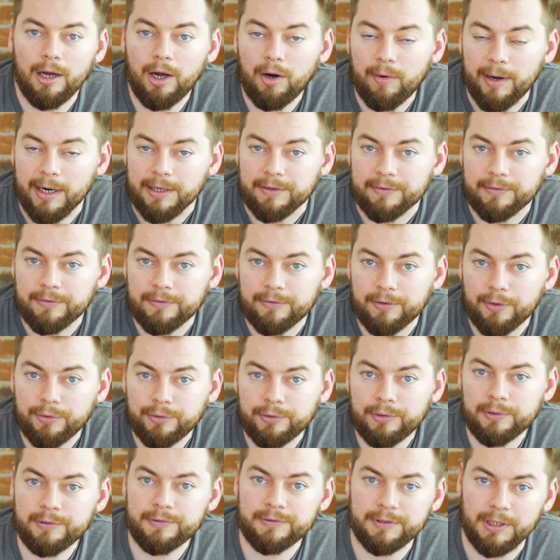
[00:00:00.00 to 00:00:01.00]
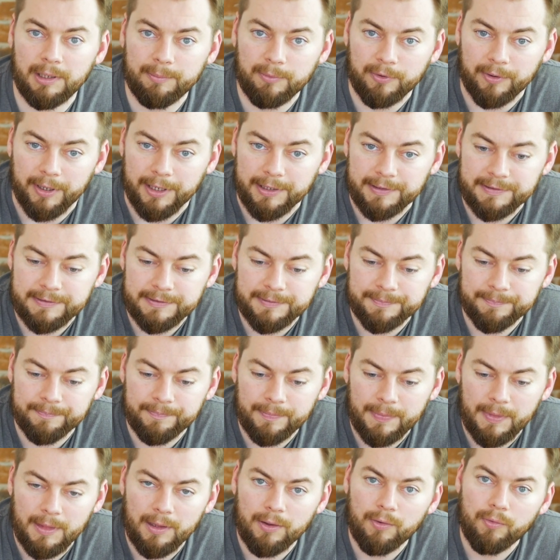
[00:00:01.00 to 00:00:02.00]
All right, so to summarize,
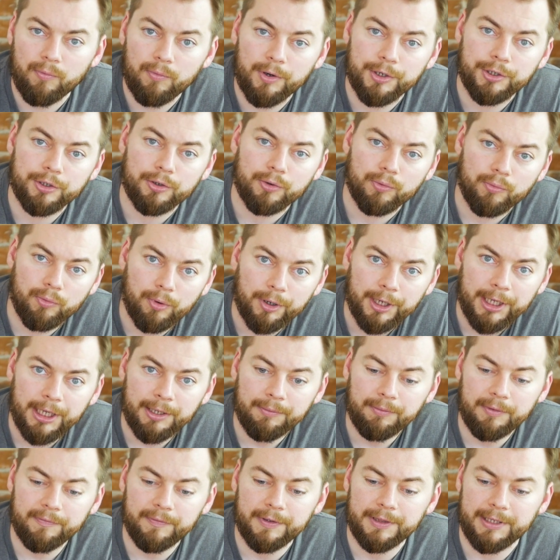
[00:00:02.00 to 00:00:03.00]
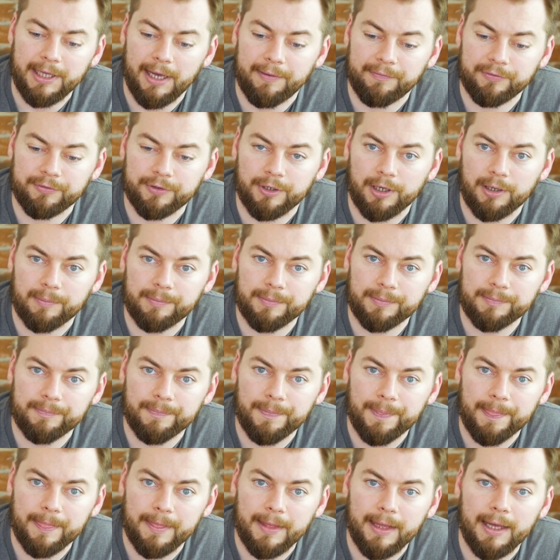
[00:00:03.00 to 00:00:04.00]
when you're working with a dev
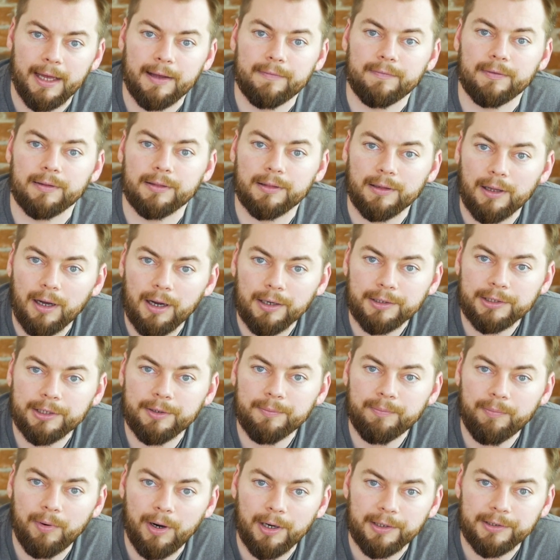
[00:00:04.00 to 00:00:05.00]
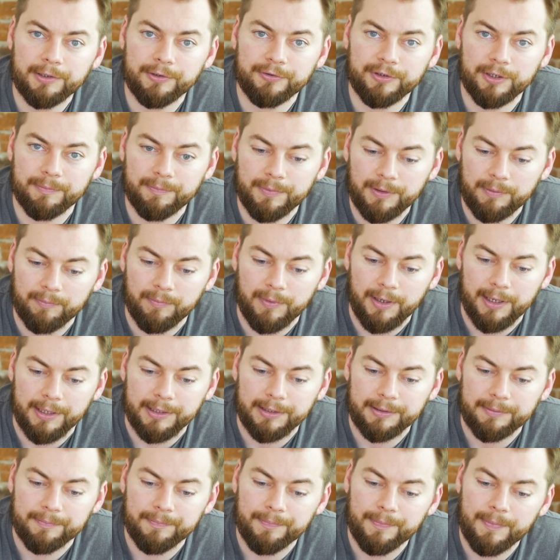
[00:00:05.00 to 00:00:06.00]
shop, have a long-term partnership in
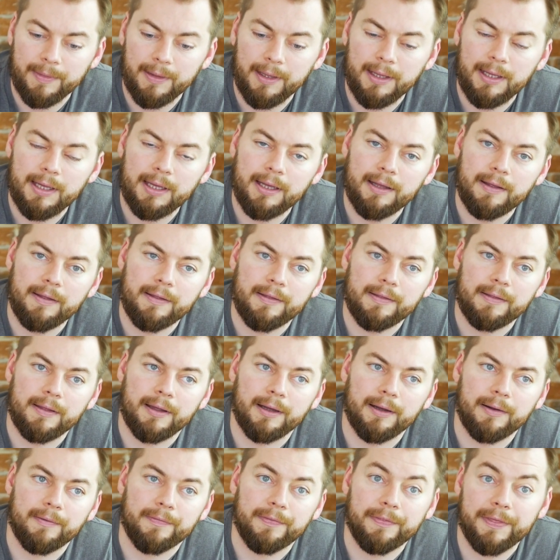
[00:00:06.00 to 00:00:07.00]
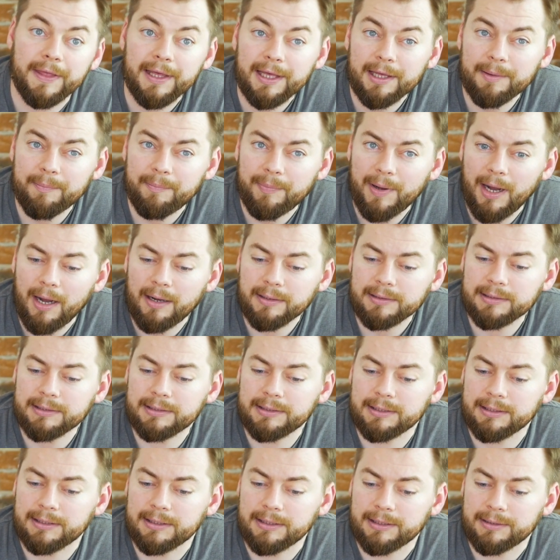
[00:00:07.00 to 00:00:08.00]
mind. Think
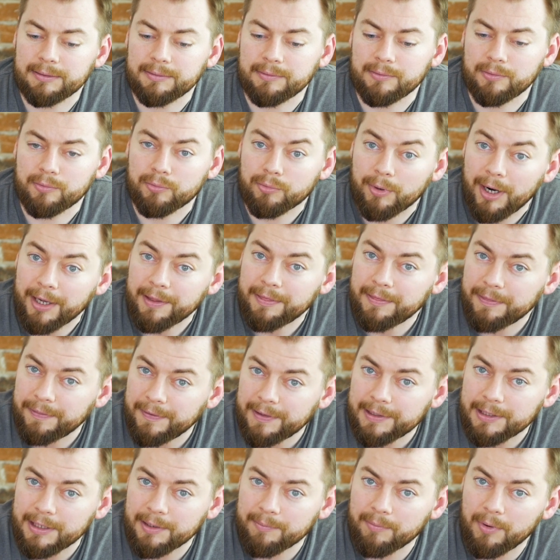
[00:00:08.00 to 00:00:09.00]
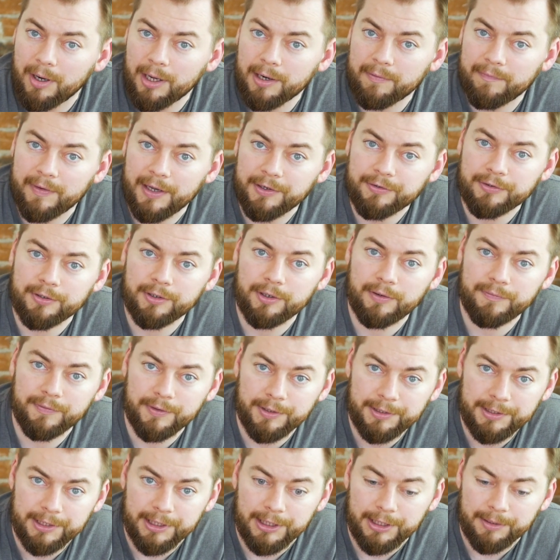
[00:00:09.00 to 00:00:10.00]
about the right fit and motivation
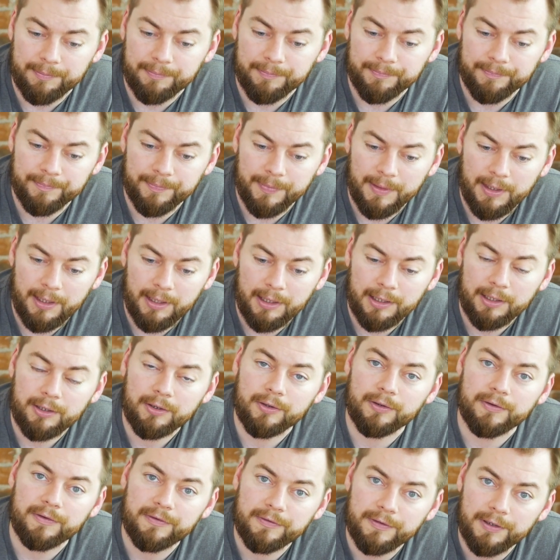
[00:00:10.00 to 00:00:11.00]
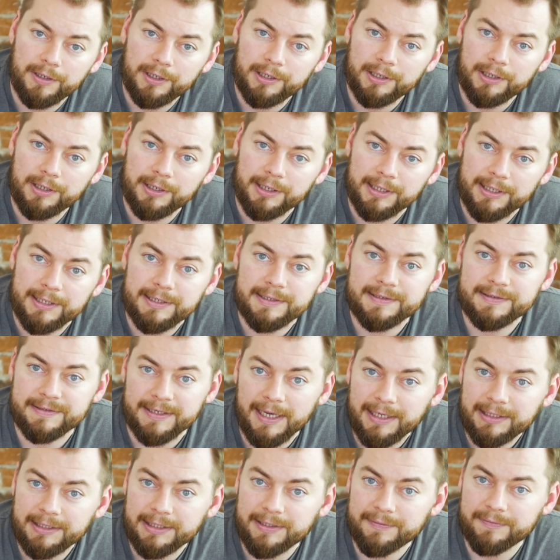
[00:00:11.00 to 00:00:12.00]
of your team. Consider
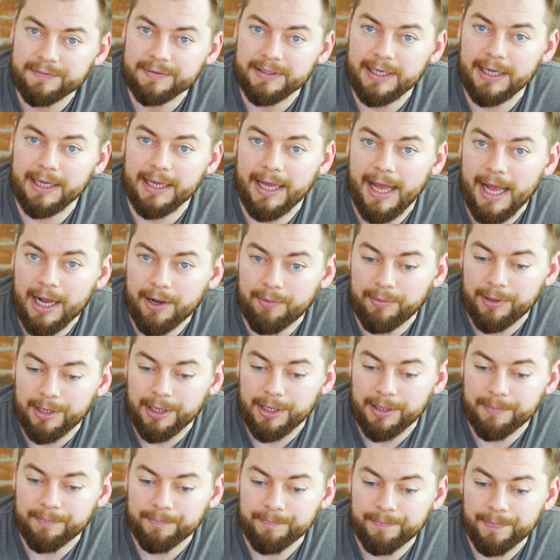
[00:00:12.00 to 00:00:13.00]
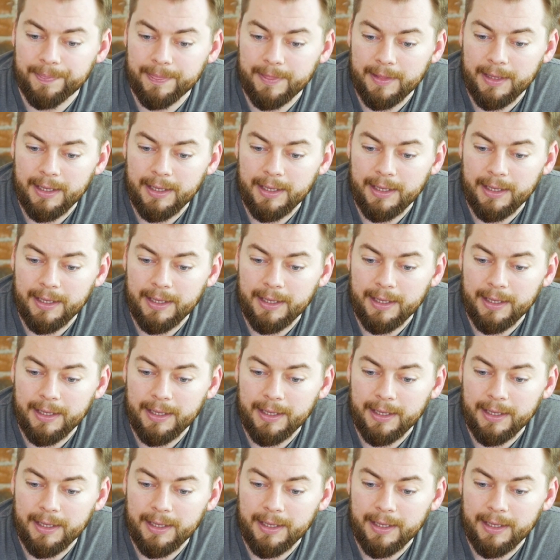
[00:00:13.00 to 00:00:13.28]
incentives like equity,